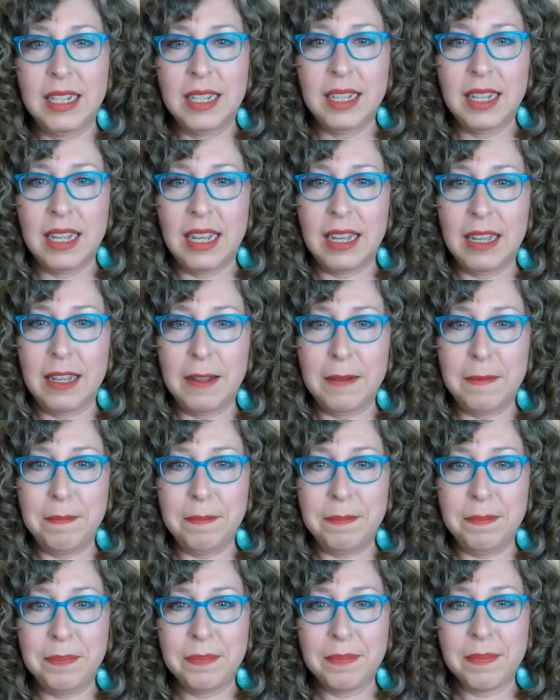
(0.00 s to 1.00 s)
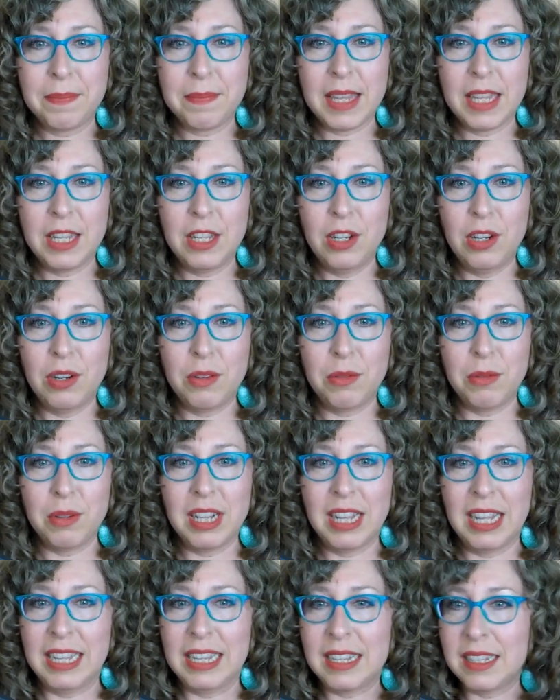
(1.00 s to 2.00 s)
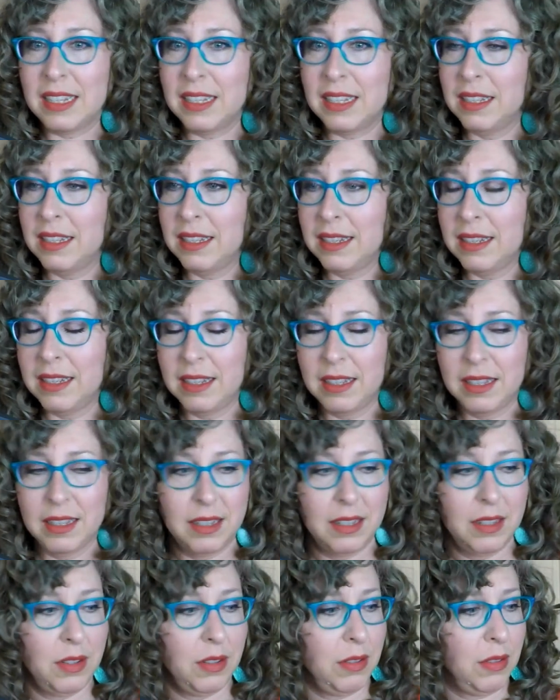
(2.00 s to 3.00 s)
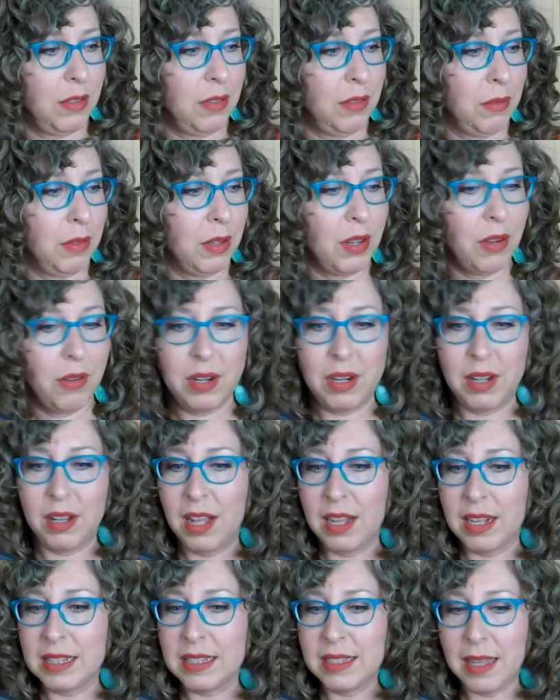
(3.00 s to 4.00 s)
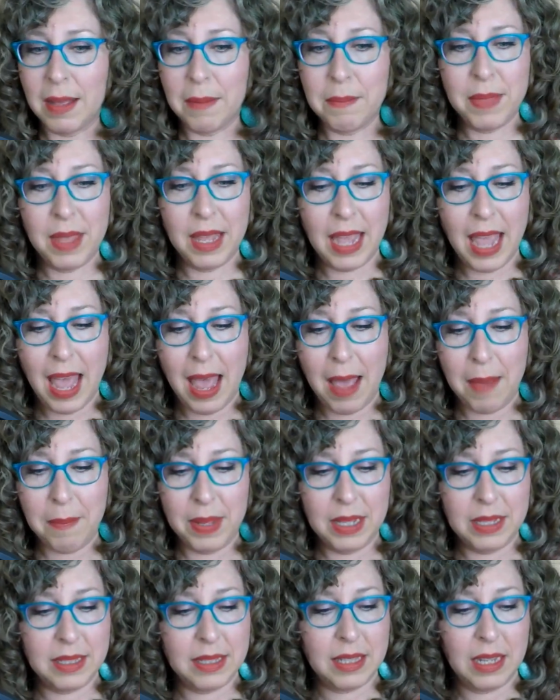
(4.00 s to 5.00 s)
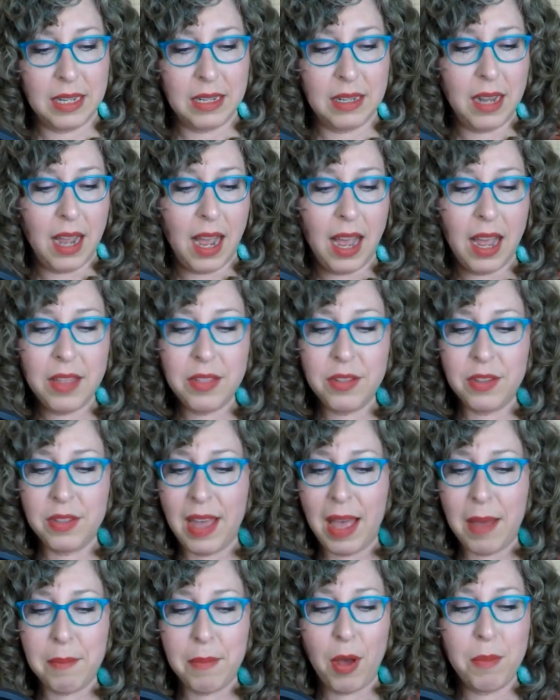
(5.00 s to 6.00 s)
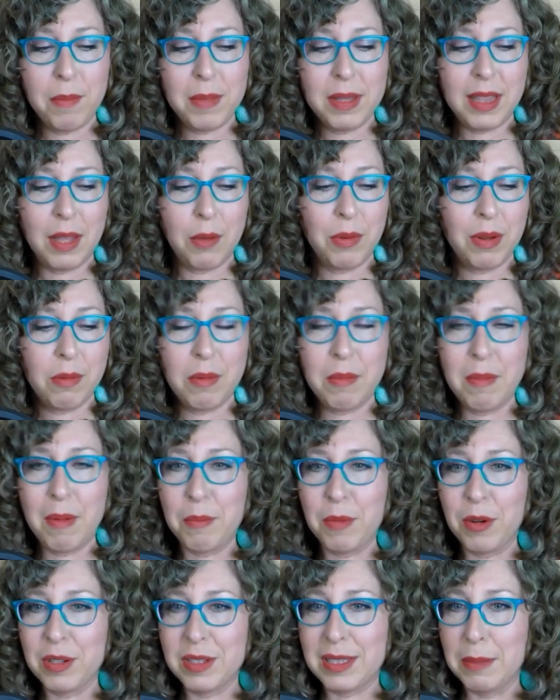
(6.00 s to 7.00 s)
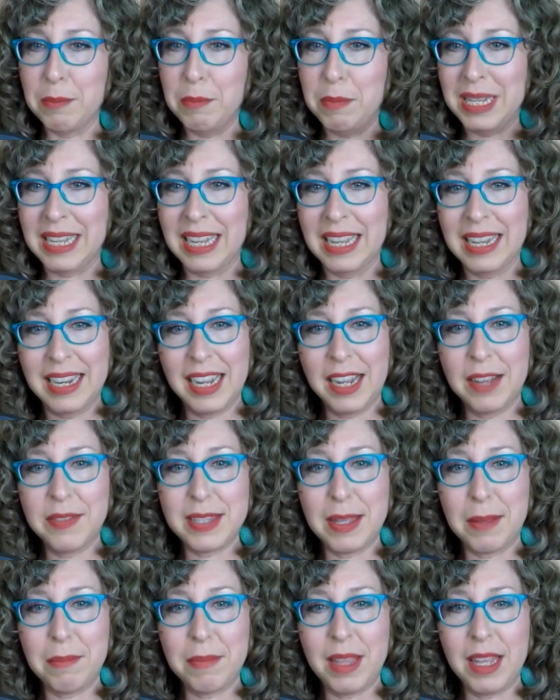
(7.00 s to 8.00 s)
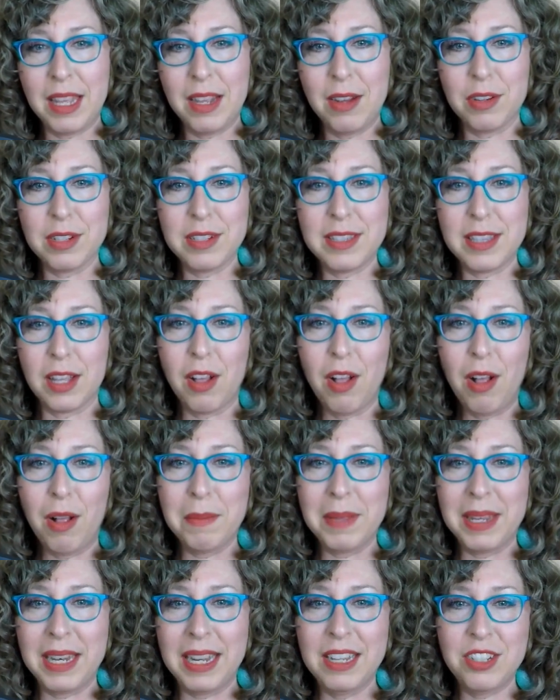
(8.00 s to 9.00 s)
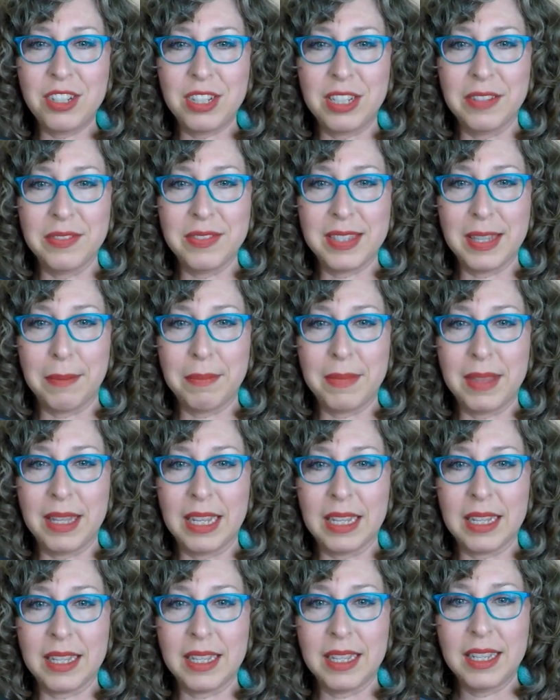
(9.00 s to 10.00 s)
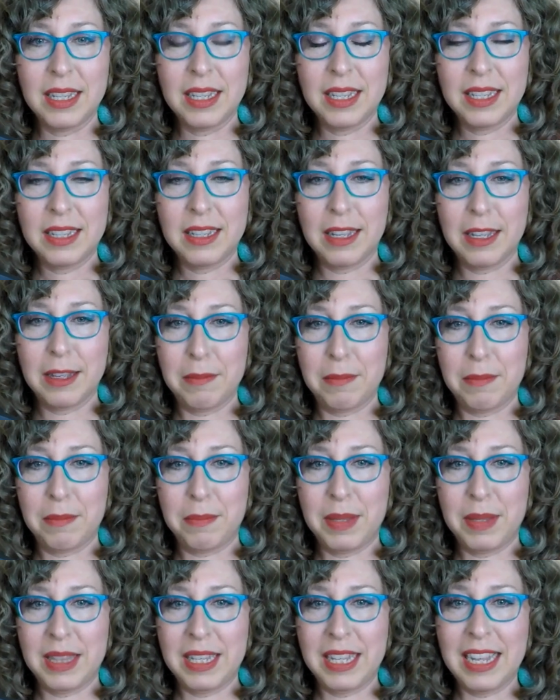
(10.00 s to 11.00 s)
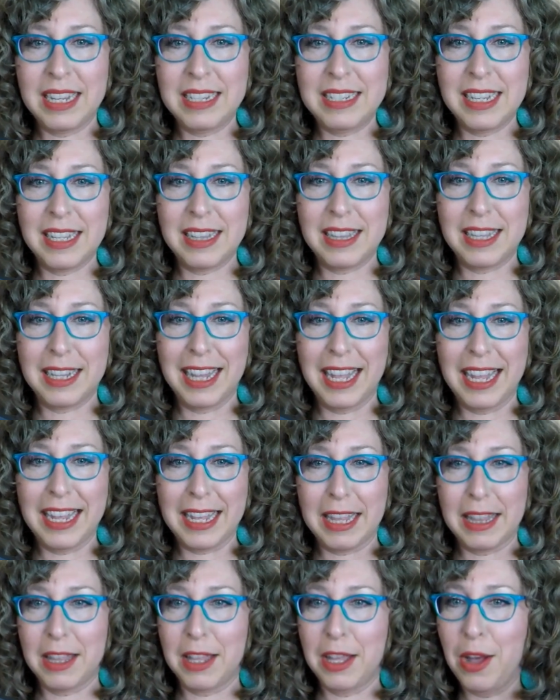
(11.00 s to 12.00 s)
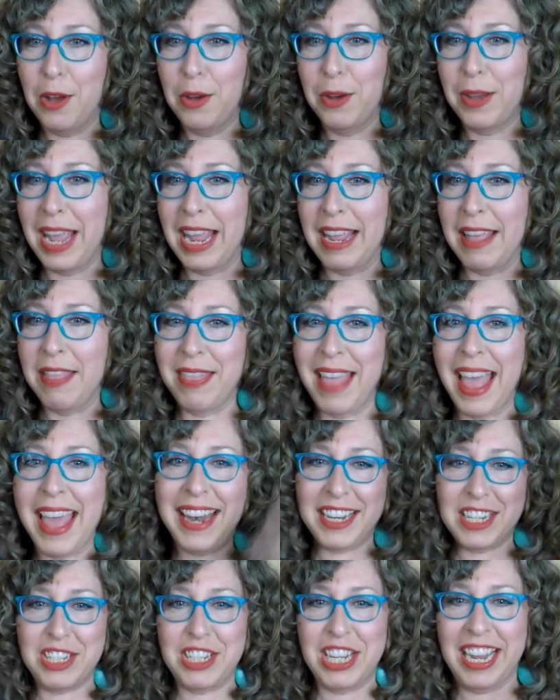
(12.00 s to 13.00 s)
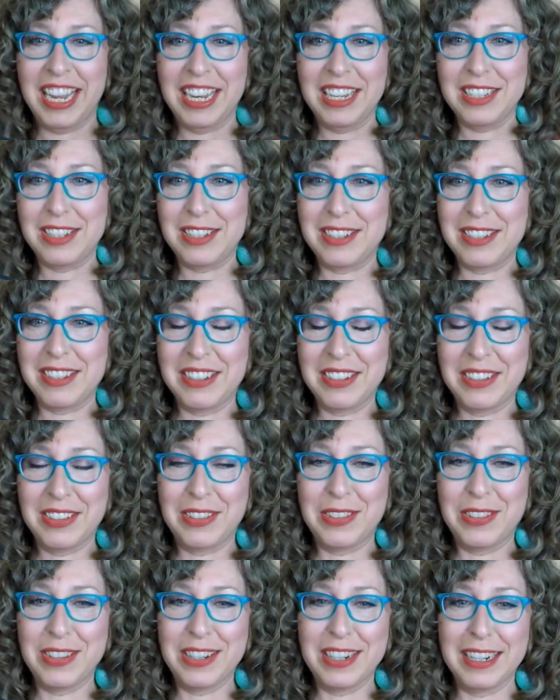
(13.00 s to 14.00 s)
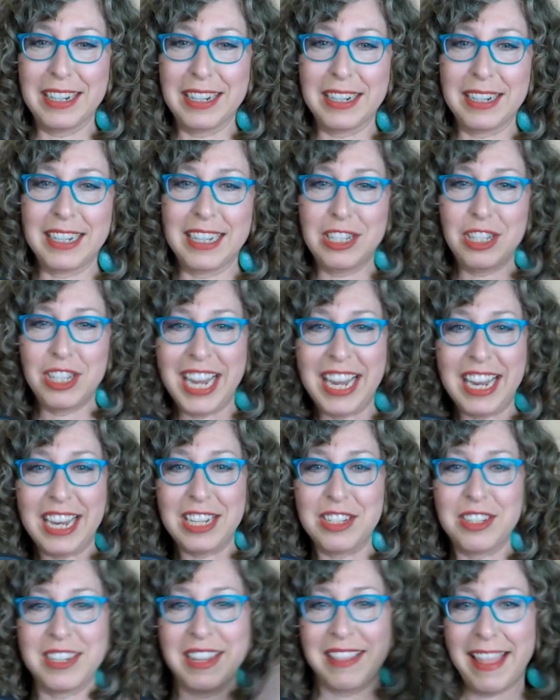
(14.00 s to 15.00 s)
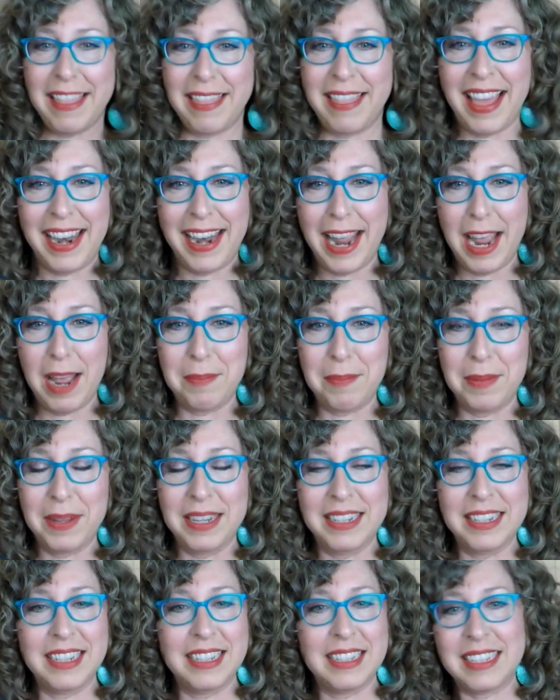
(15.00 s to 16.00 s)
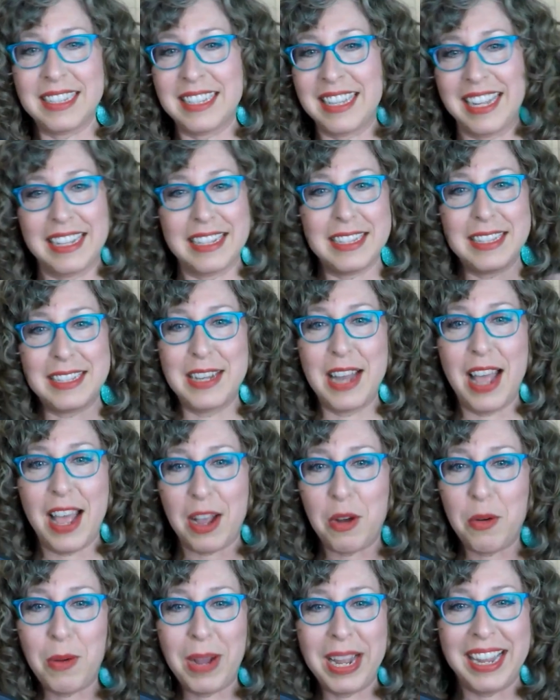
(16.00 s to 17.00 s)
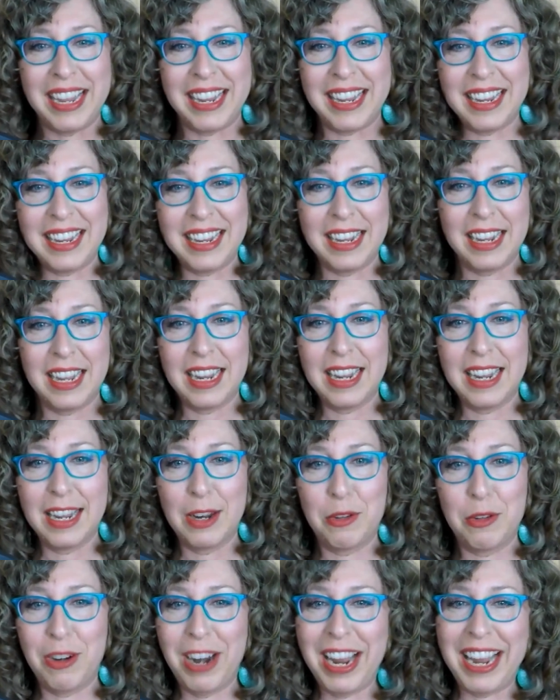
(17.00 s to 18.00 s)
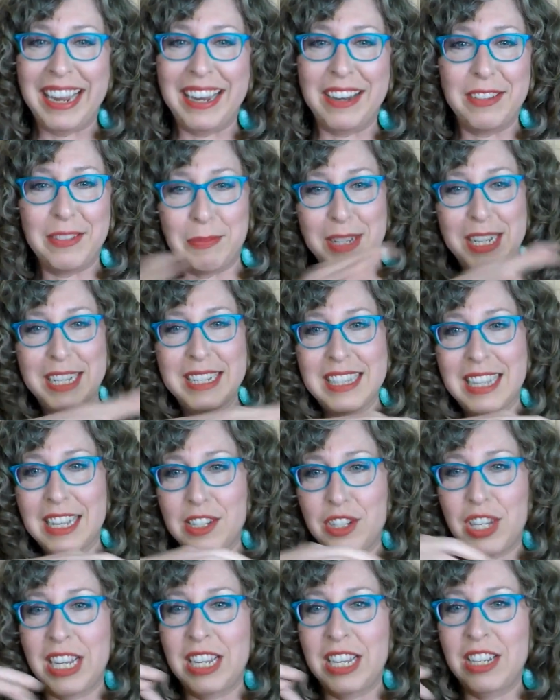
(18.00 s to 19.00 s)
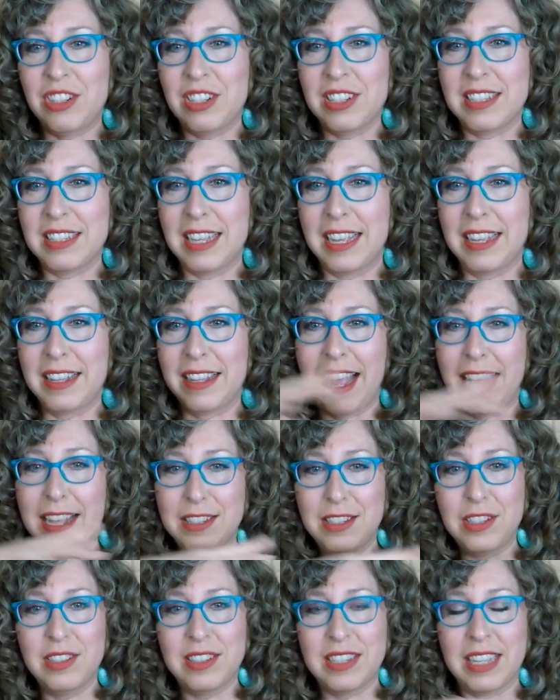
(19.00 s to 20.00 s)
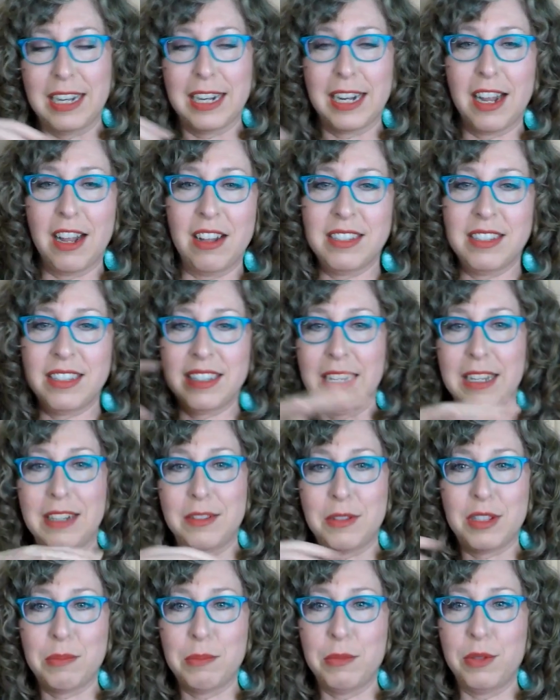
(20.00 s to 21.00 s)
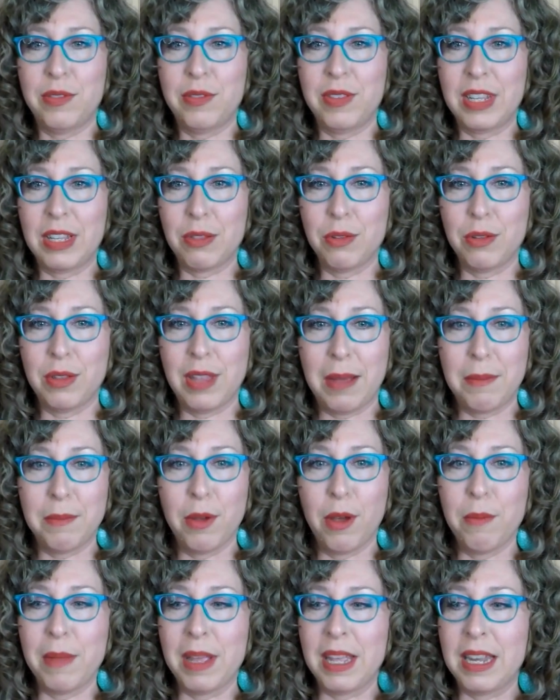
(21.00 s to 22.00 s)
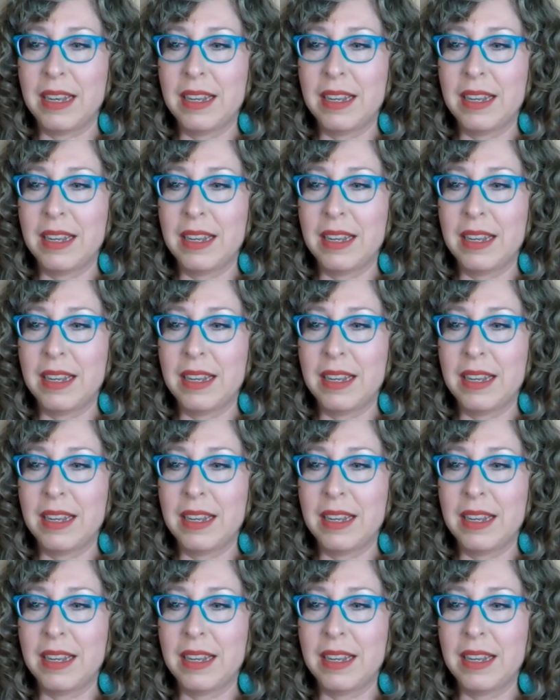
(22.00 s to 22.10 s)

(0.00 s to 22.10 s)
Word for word: um, you know mm-hmm. we're like we're going along and something happens and either that moment that we remember is the beginning of something or it's the culmination of something um, but the idea that like mm-hmm. okay and then it changed or it changed and then that happened it's it's not quite right because that change is a, as you said a constant just moving through that moment